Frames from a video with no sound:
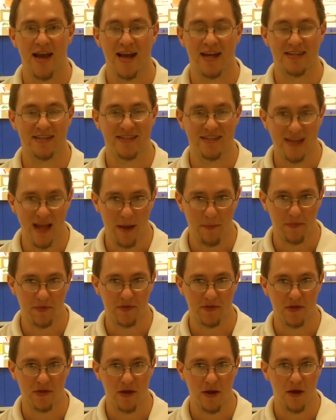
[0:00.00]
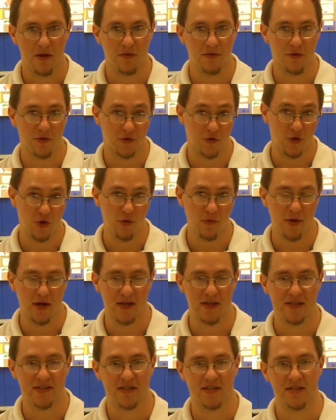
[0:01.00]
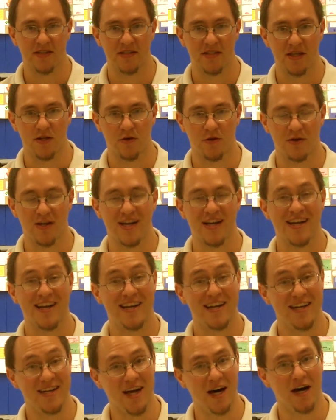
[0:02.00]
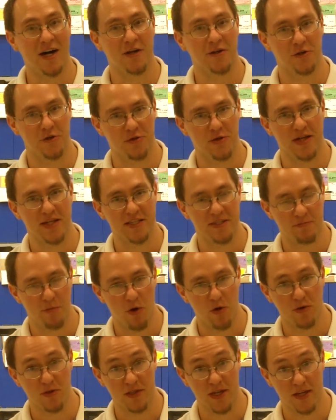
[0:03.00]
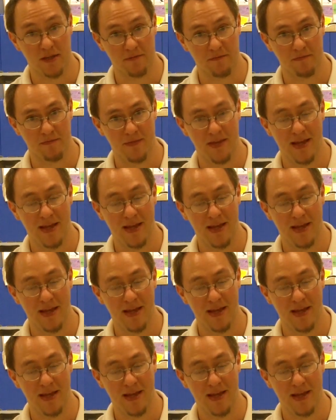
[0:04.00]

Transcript: except the tuba is considered non-transposing.